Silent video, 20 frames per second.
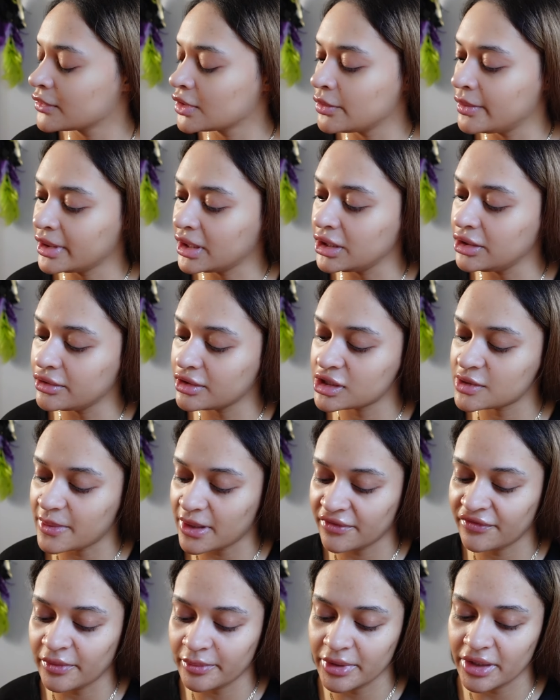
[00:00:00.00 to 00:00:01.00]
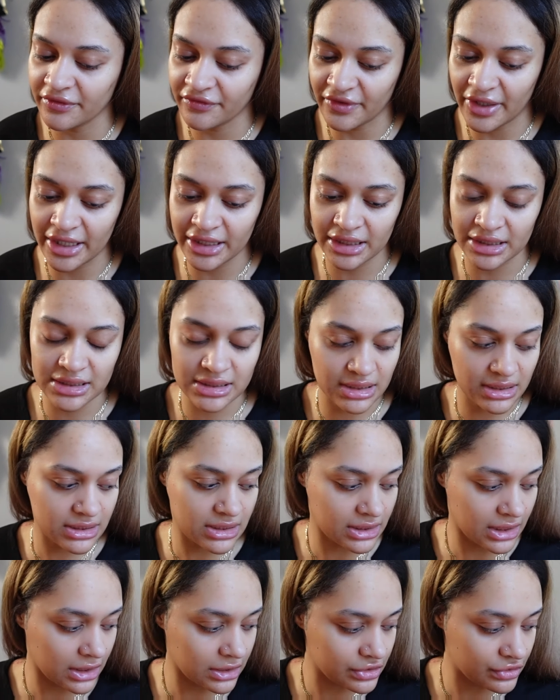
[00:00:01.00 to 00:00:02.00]
What can you expect from your finances
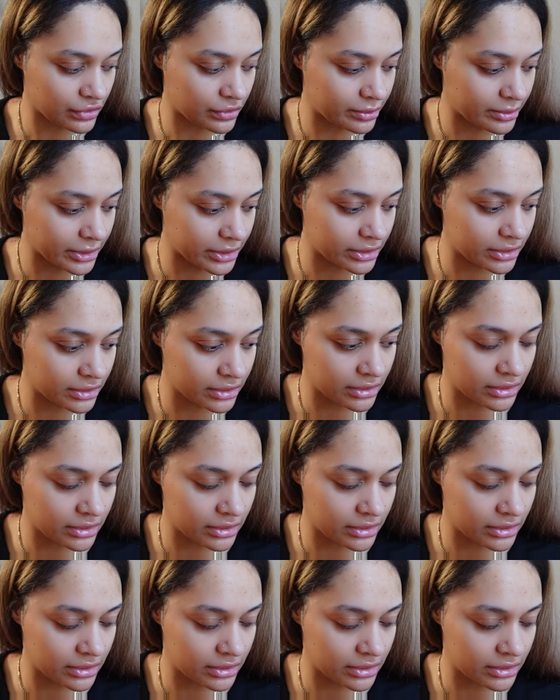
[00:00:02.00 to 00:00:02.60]
in October?